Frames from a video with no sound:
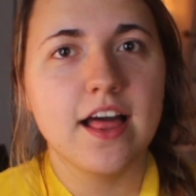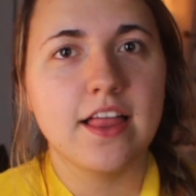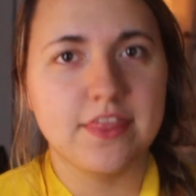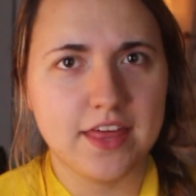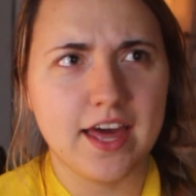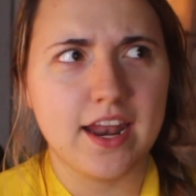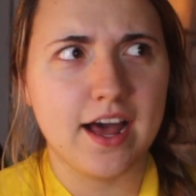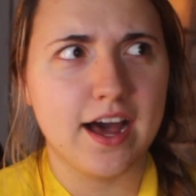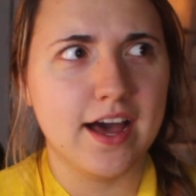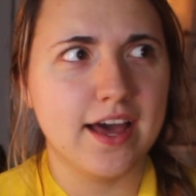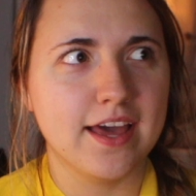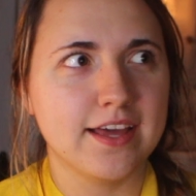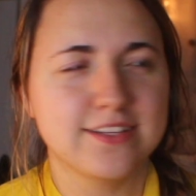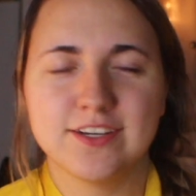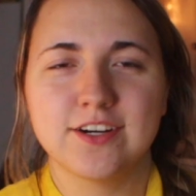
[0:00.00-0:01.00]
that
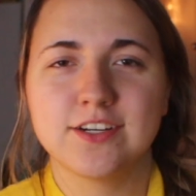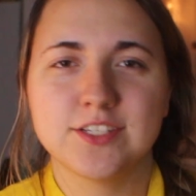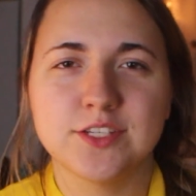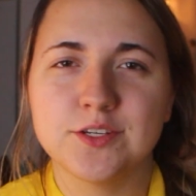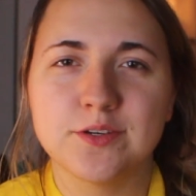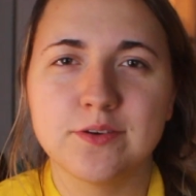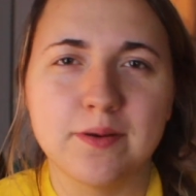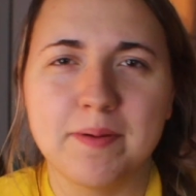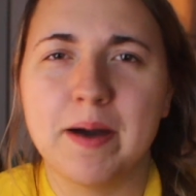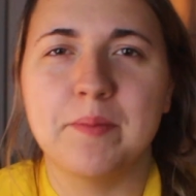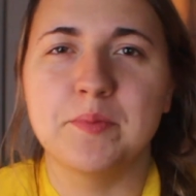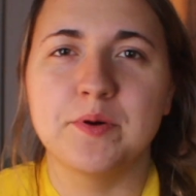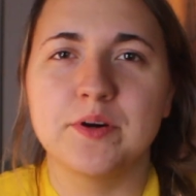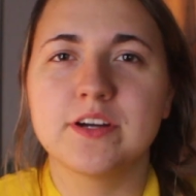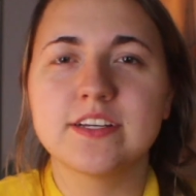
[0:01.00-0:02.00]
I talk to about
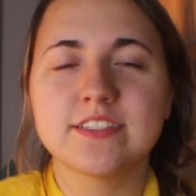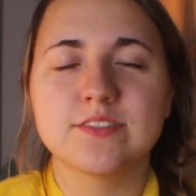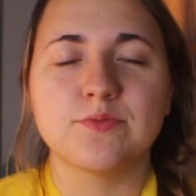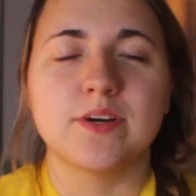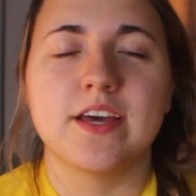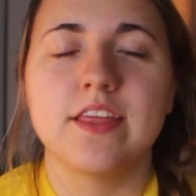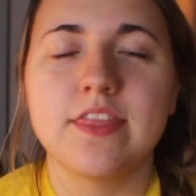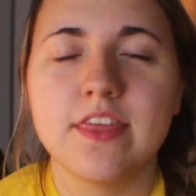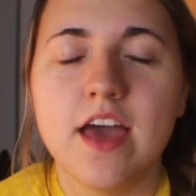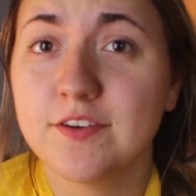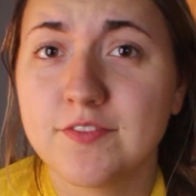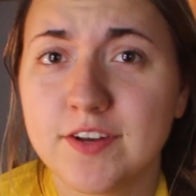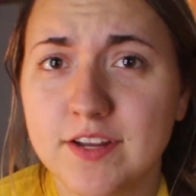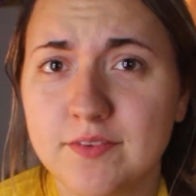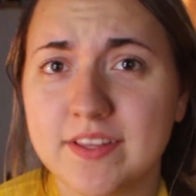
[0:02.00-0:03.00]
books with.
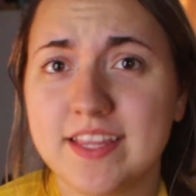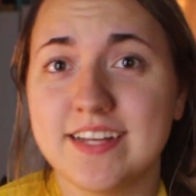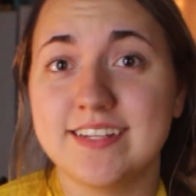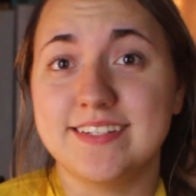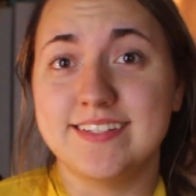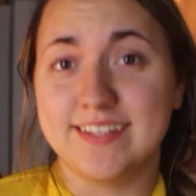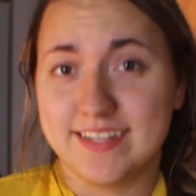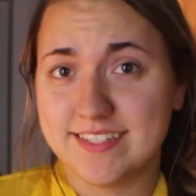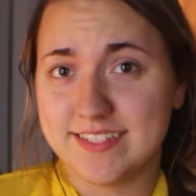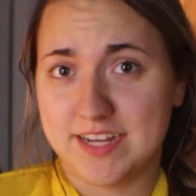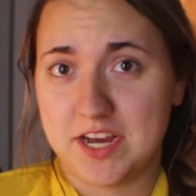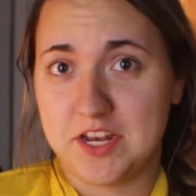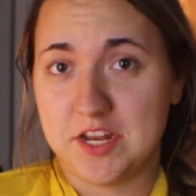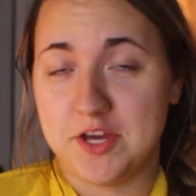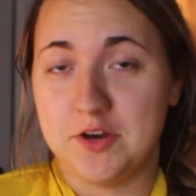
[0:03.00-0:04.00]
For anyone that does
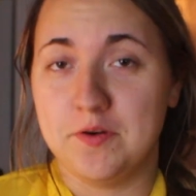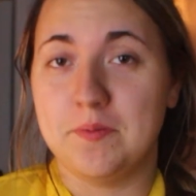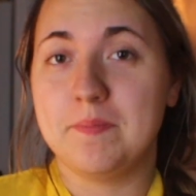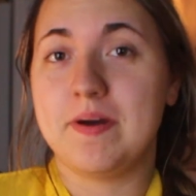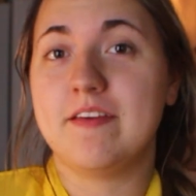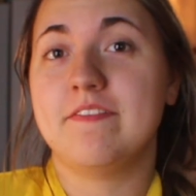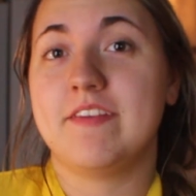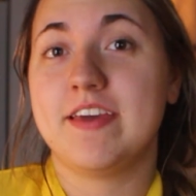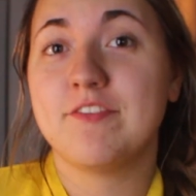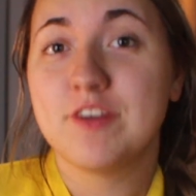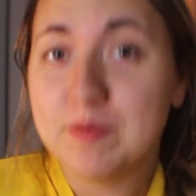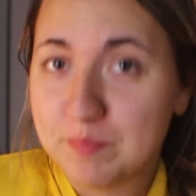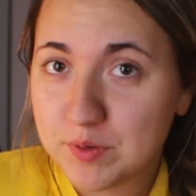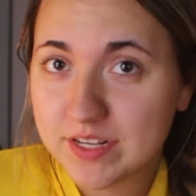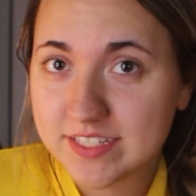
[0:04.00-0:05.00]
not know, my
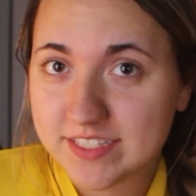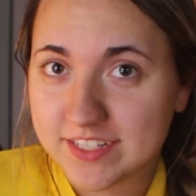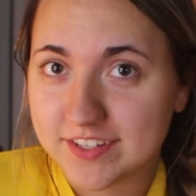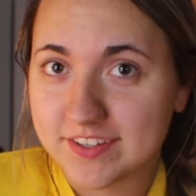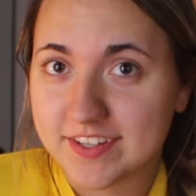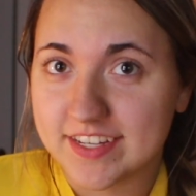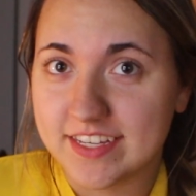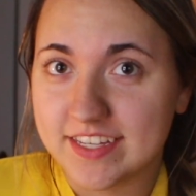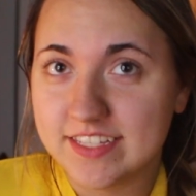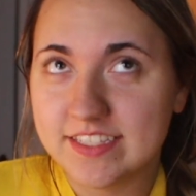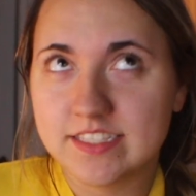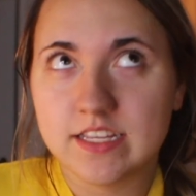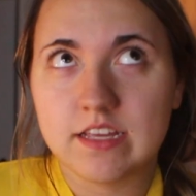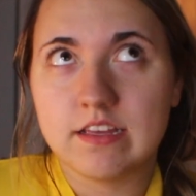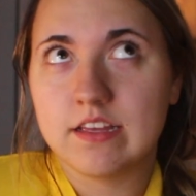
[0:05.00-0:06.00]
favorite book
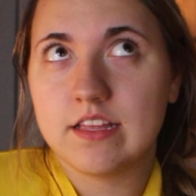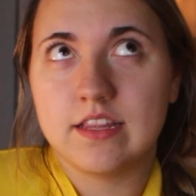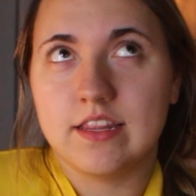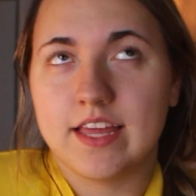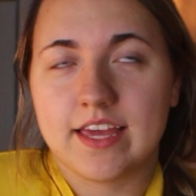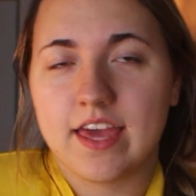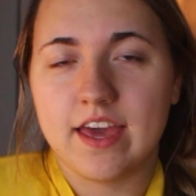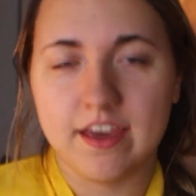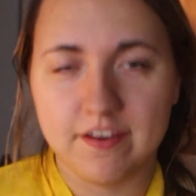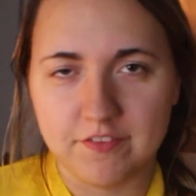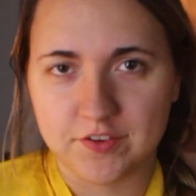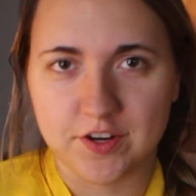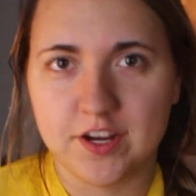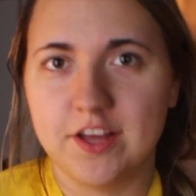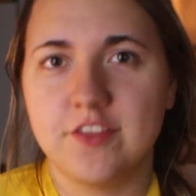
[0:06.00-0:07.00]
series, like
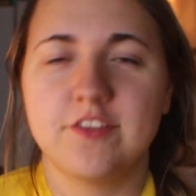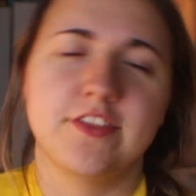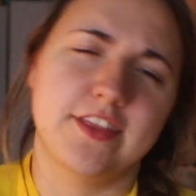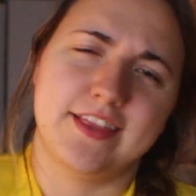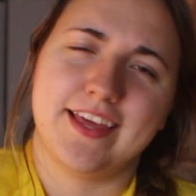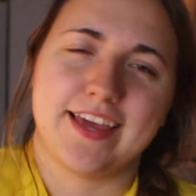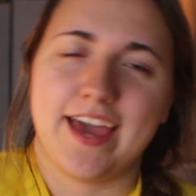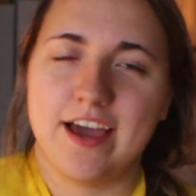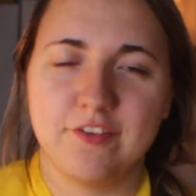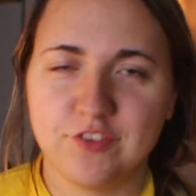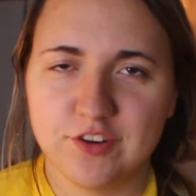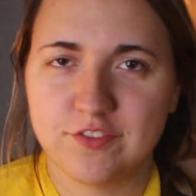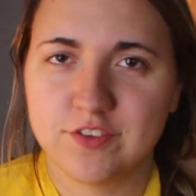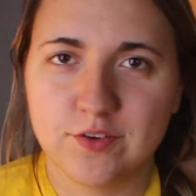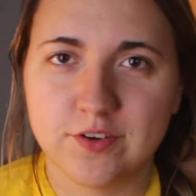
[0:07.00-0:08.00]
ever, other than like After
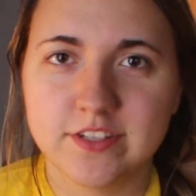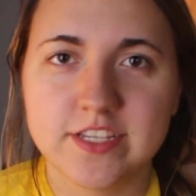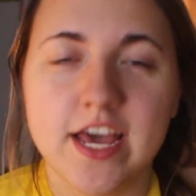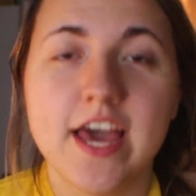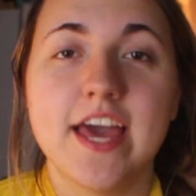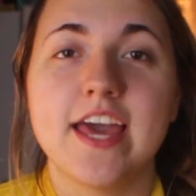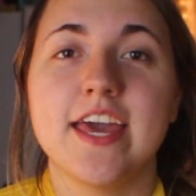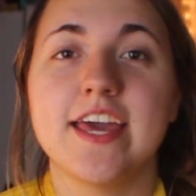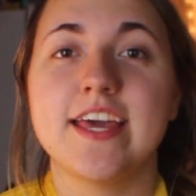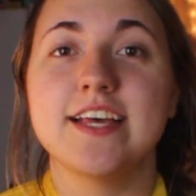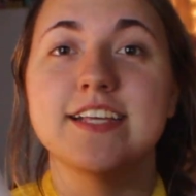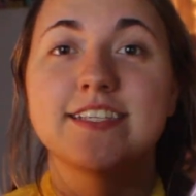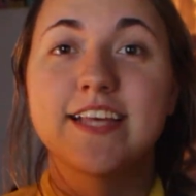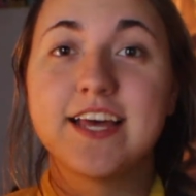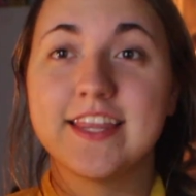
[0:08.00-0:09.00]
of course,
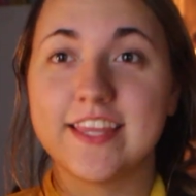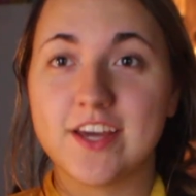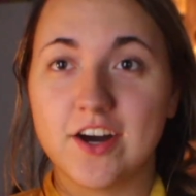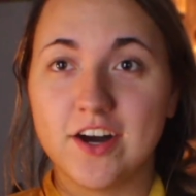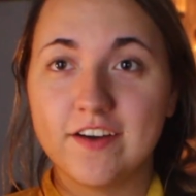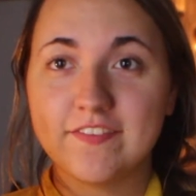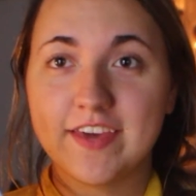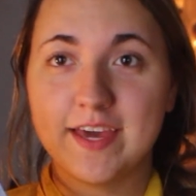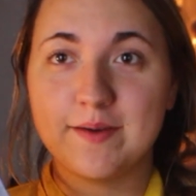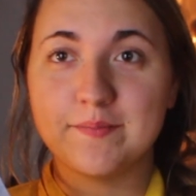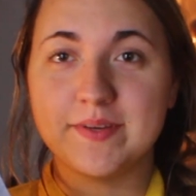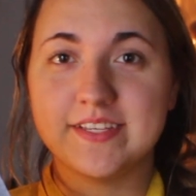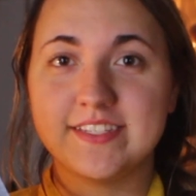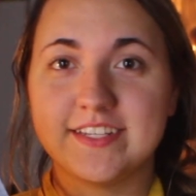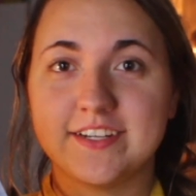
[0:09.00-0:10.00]
is the
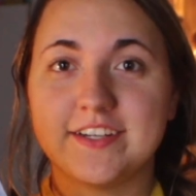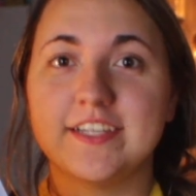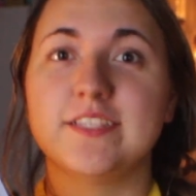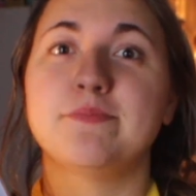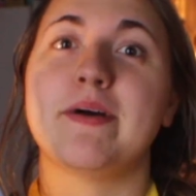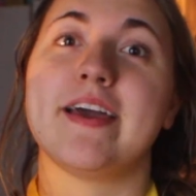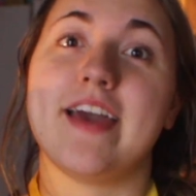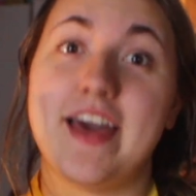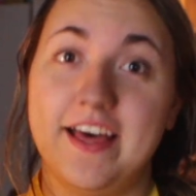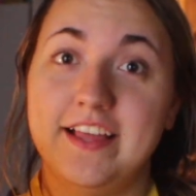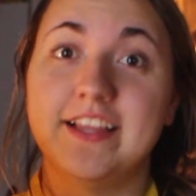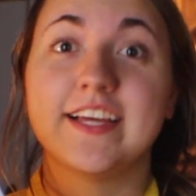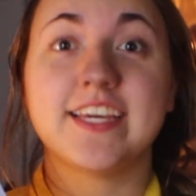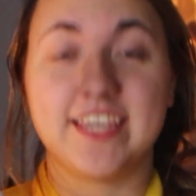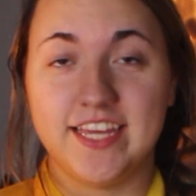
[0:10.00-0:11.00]
Off-Campus series by
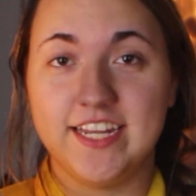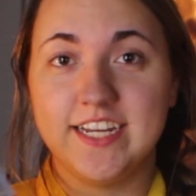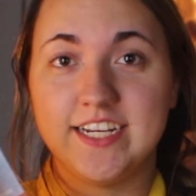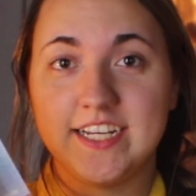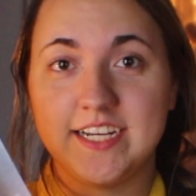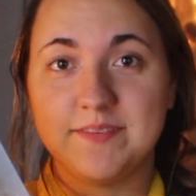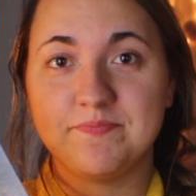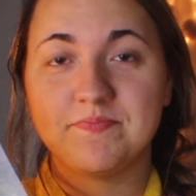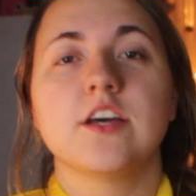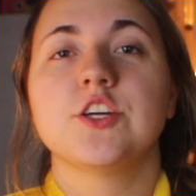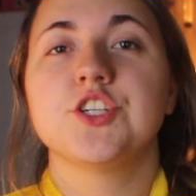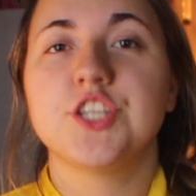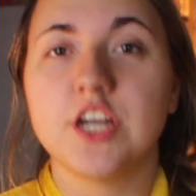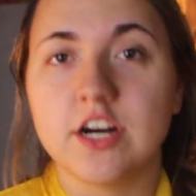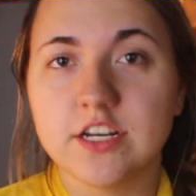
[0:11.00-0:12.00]
Elle Kennedy.
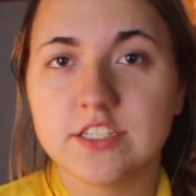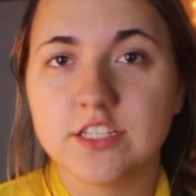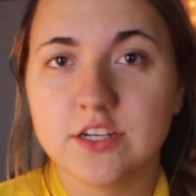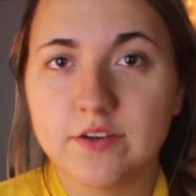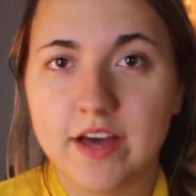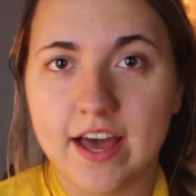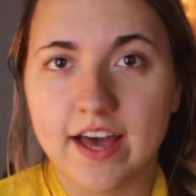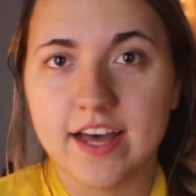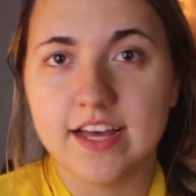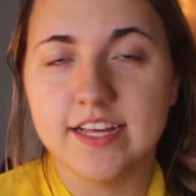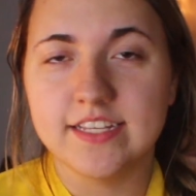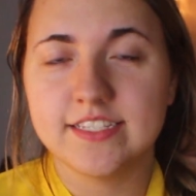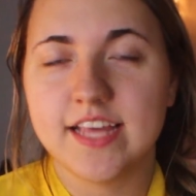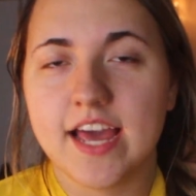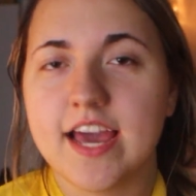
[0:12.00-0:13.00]
Camera change in
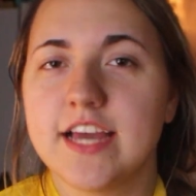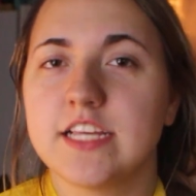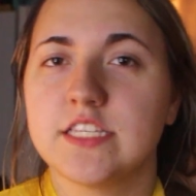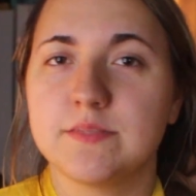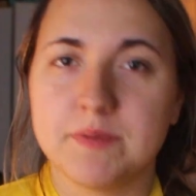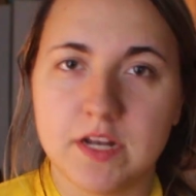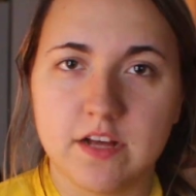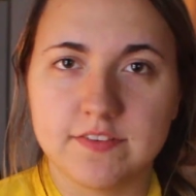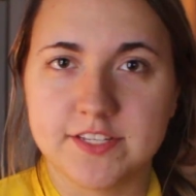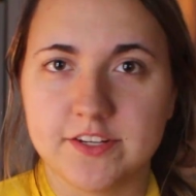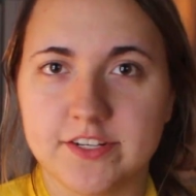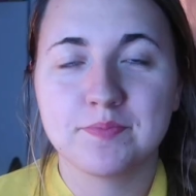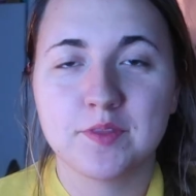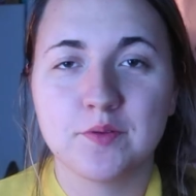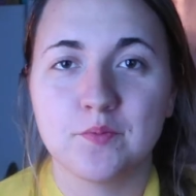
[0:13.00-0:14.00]
3, 2,
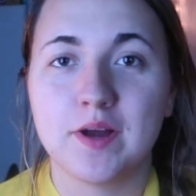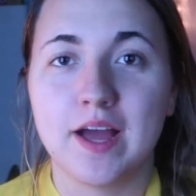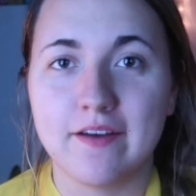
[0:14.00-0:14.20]
1.